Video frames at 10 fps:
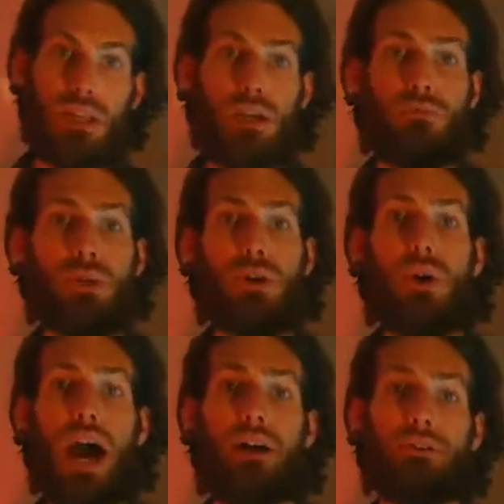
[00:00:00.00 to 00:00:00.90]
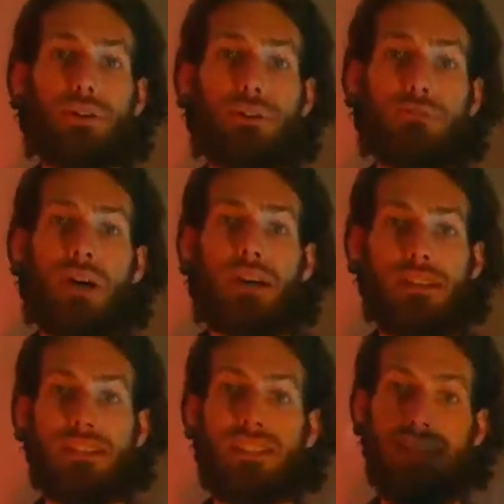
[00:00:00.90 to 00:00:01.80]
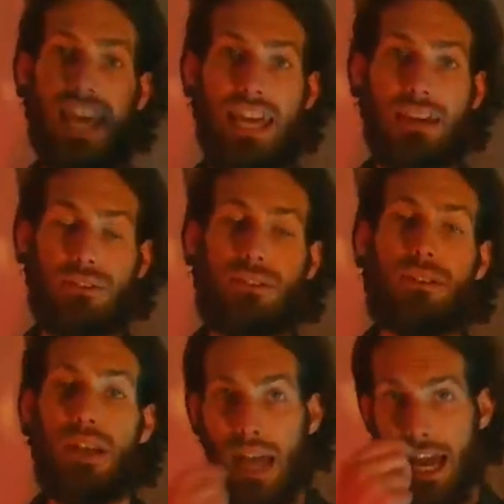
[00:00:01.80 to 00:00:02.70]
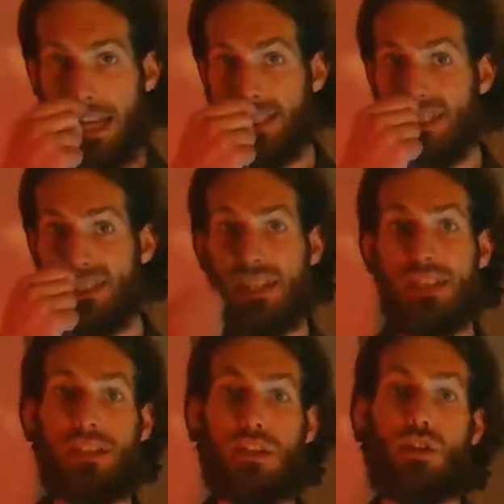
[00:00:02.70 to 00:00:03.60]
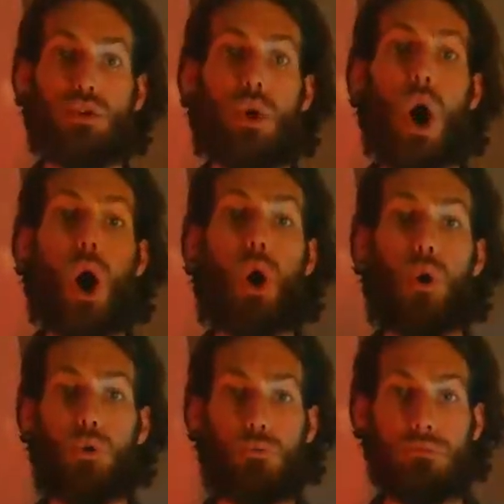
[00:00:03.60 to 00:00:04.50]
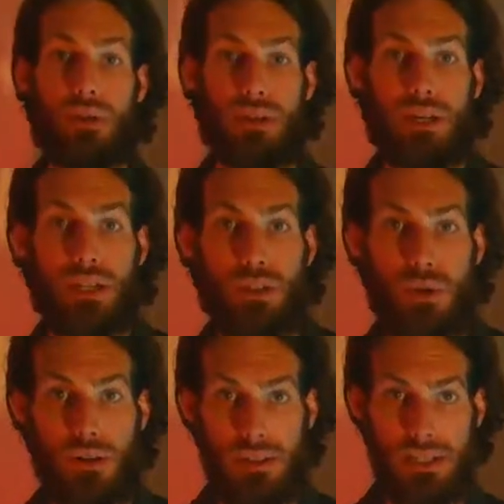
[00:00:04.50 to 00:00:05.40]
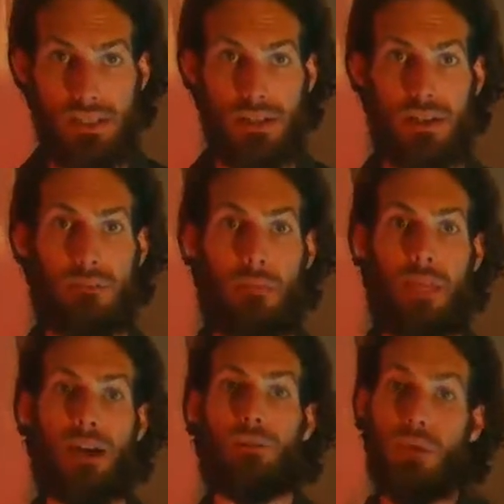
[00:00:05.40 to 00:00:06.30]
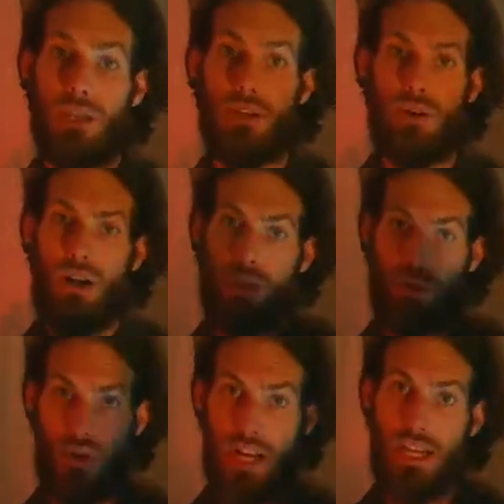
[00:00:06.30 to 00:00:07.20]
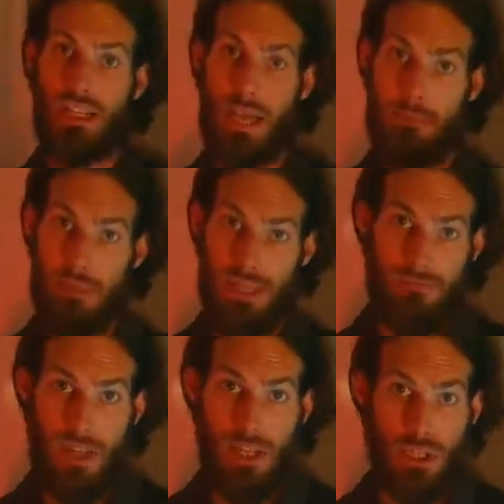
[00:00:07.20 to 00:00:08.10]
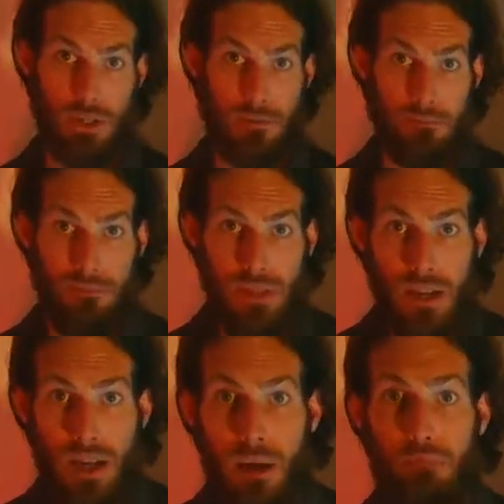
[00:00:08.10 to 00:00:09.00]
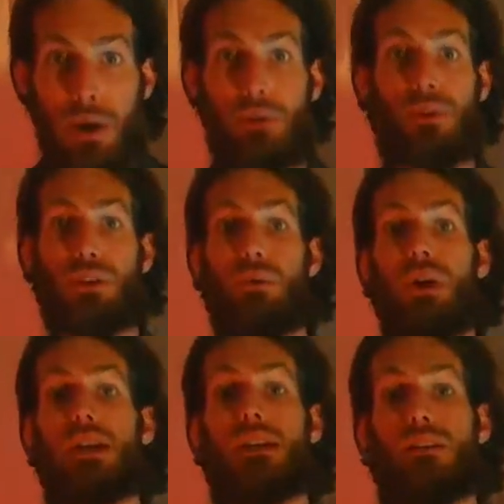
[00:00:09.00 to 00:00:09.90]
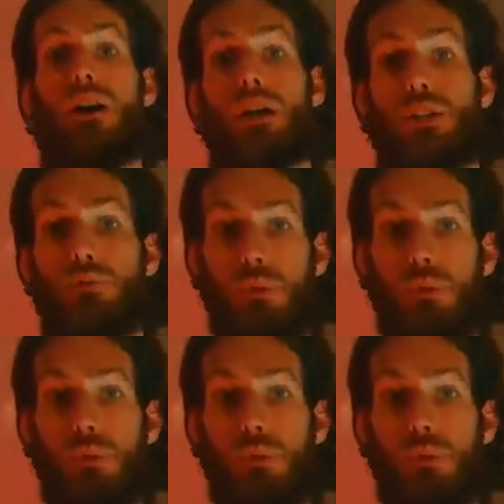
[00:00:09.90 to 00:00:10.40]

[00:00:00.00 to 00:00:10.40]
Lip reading: If we go out of the scale and suggest a new home to our listener, we can go on a grand epic adventure. But we don't want to get lost.